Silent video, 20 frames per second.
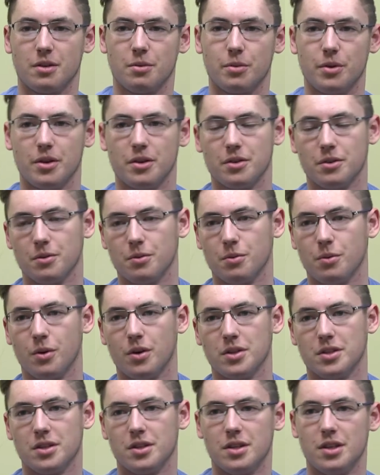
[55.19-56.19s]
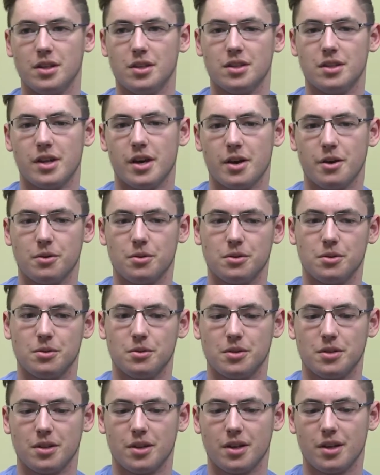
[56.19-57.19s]
compared to the wants and needs now,
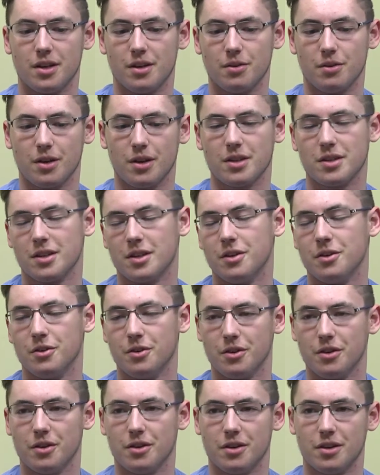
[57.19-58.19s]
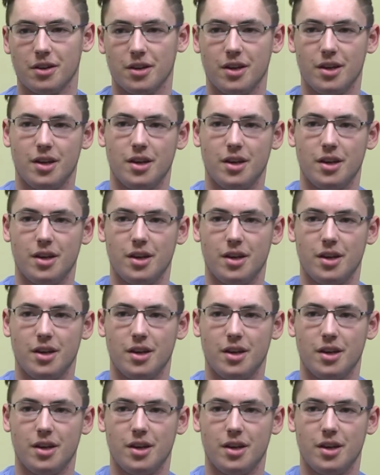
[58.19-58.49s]
so it's like, like I said earlier,